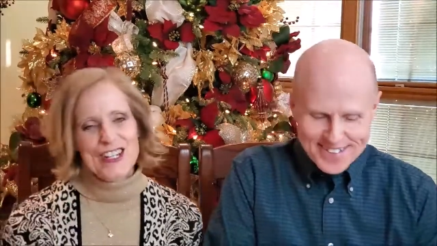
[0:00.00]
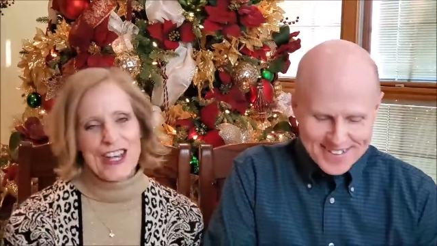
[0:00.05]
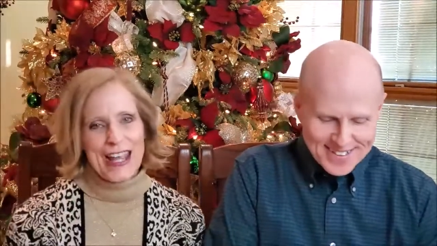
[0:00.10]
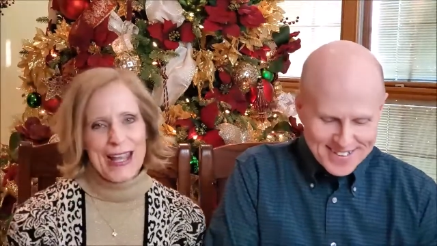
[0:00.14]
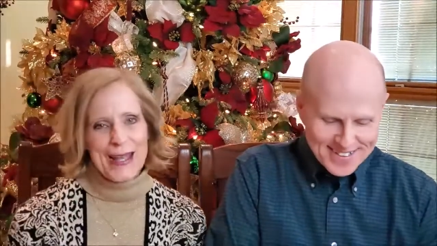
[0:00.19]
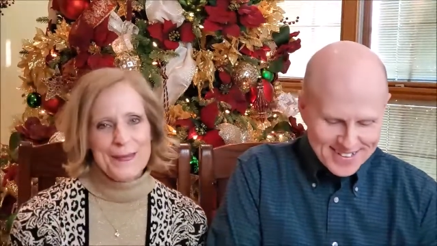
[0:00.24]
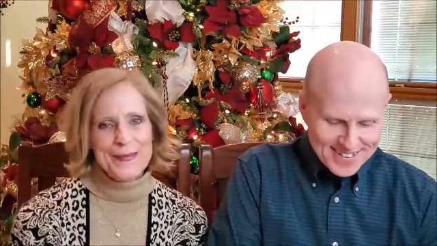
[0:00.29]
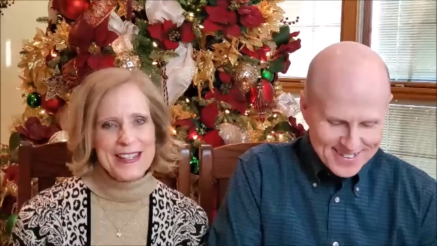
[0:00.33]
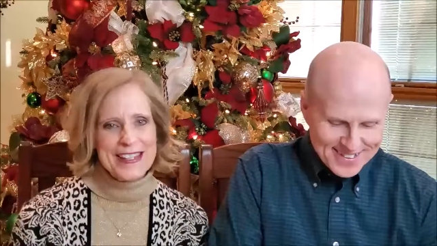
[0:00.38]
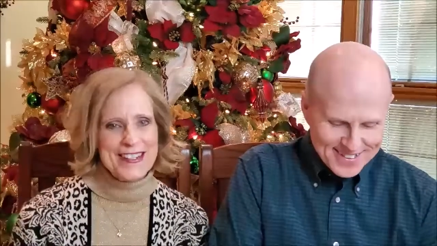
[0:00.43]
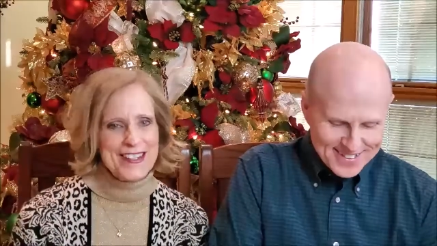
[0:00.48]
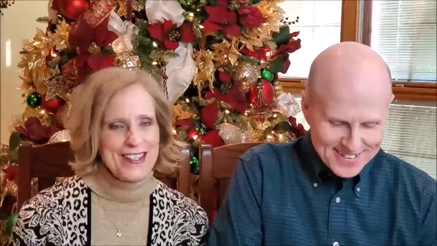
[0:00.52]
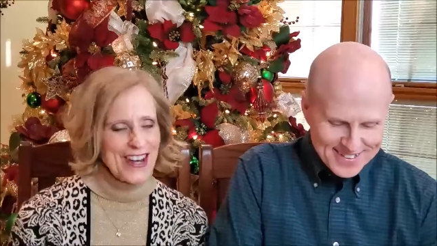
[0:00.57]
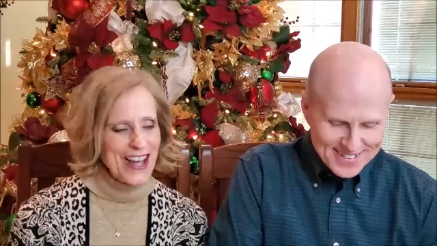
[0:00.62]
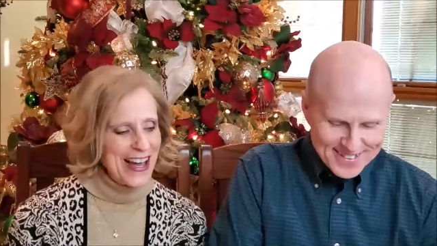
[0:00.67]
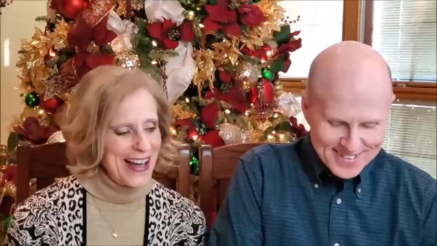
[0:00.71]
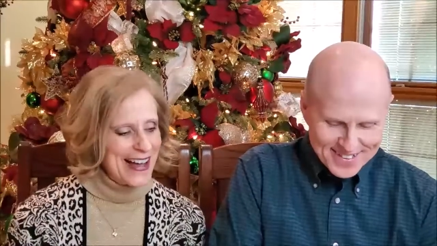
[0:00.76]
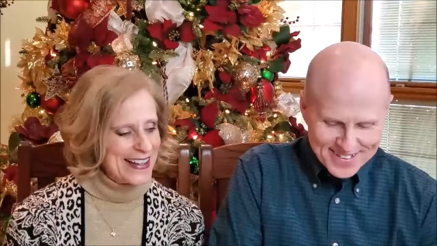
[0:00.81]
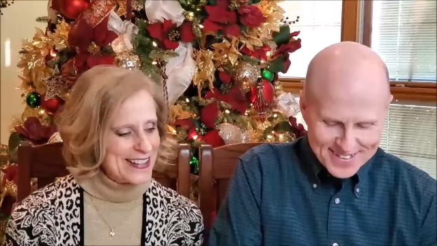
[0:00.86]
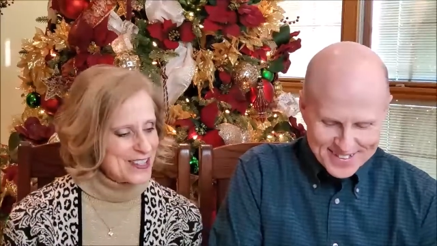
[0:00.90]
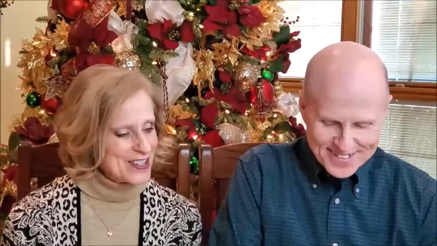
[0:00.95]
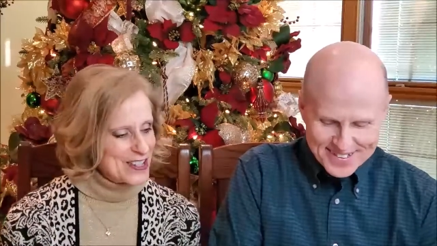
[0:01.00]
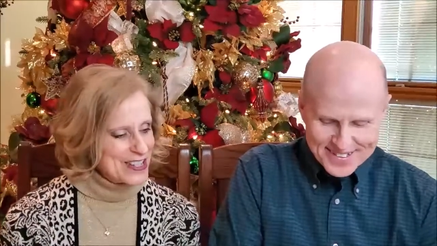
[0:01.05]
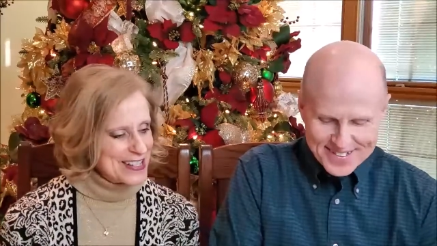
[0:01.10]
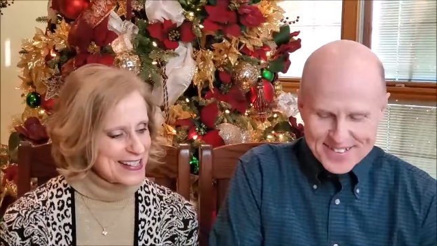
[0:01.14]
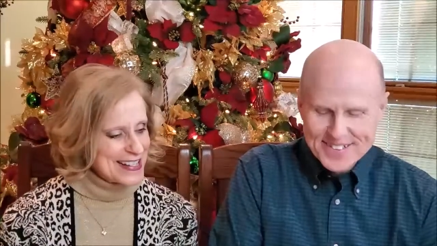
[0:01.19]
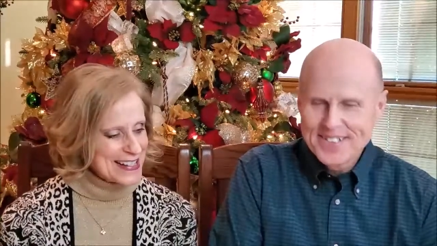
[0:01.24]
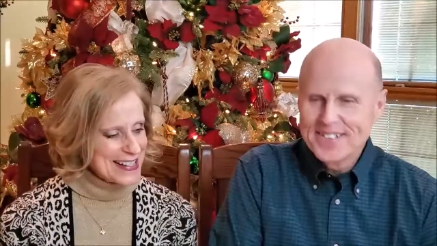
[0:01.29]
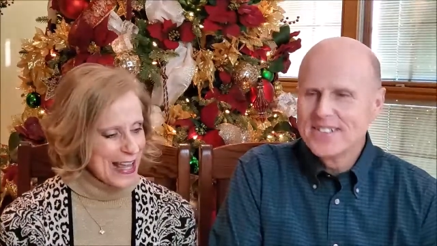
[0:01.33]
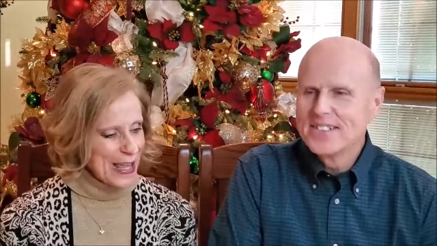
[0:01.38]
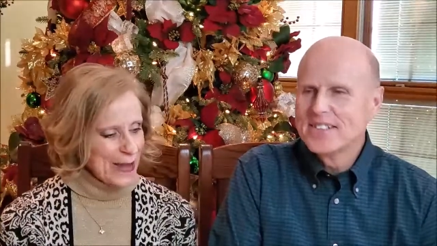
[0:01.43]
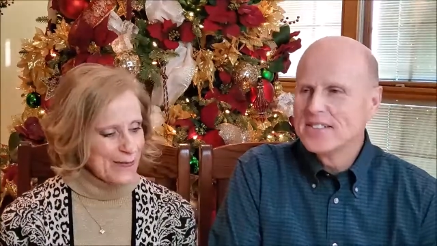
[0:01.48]
Speaker 1: James and John.
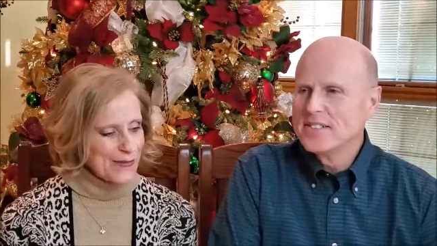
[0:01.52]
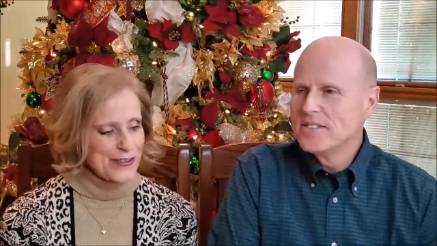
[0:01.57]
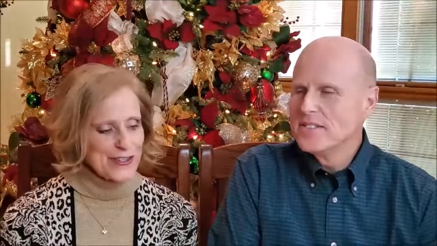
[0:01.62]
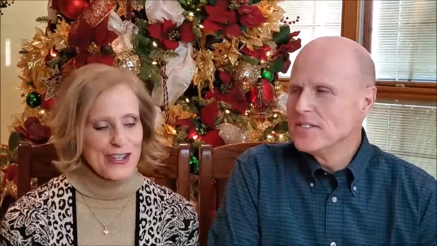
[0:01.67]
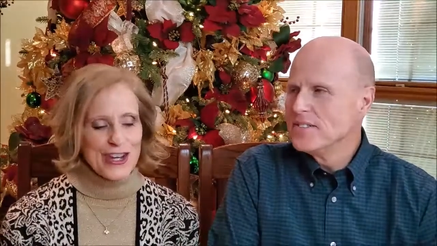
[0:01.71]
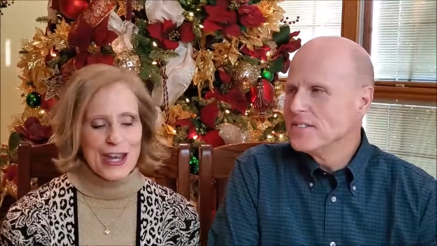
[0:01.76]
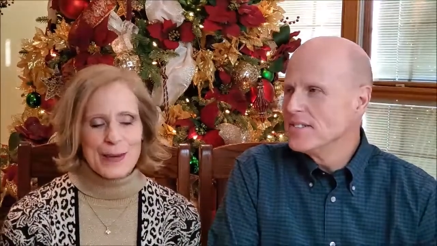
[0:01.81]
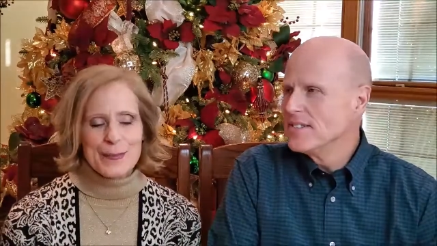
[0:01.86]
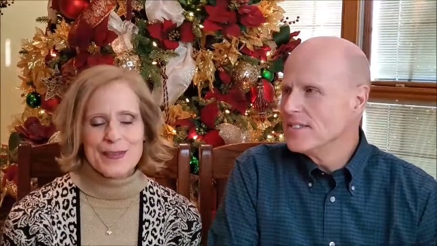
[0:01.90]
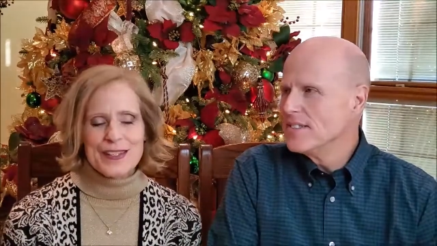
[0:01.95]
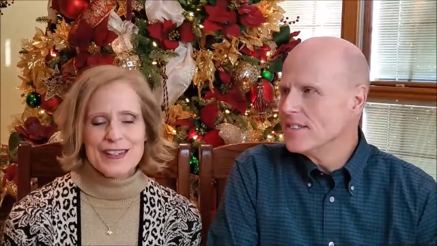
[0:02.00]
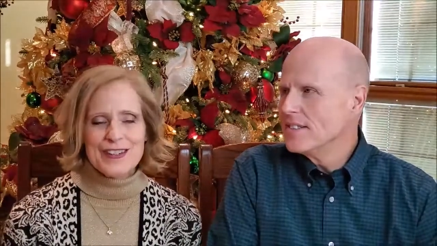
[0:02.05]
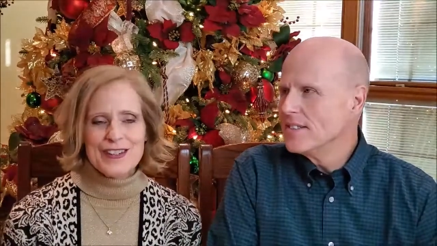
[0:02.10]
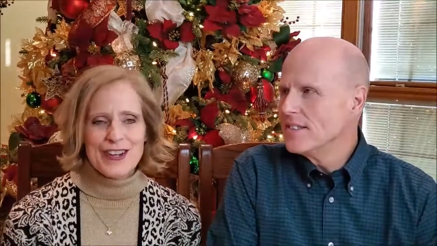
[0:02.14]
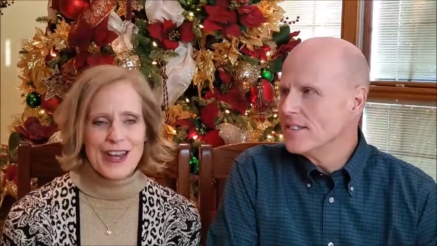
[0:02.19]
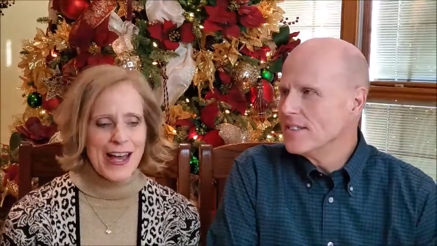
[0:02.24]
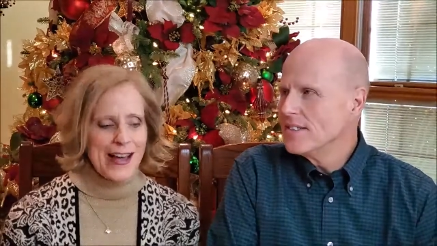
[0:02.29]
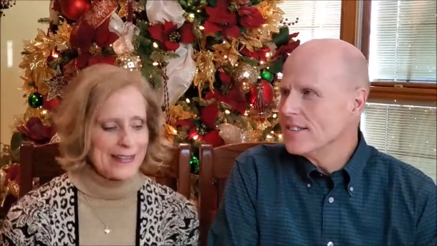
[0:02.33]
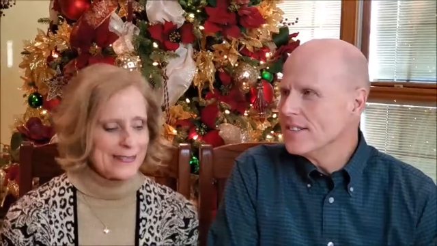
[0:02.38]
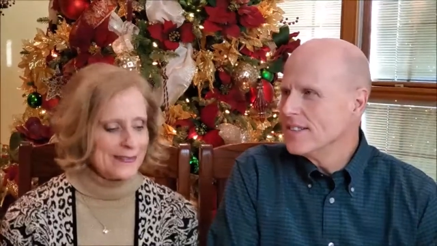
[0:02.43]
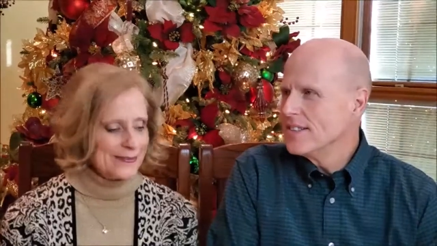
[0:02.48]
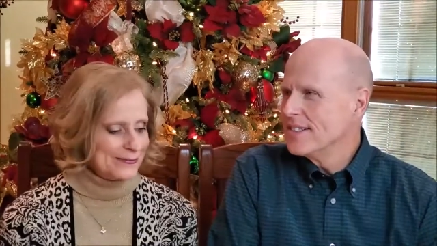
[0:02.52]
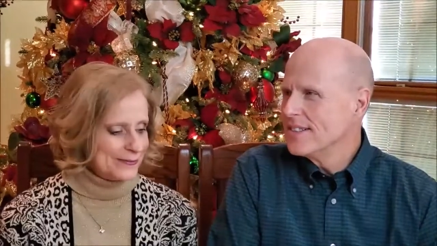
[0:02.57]
Jesus came for James and John.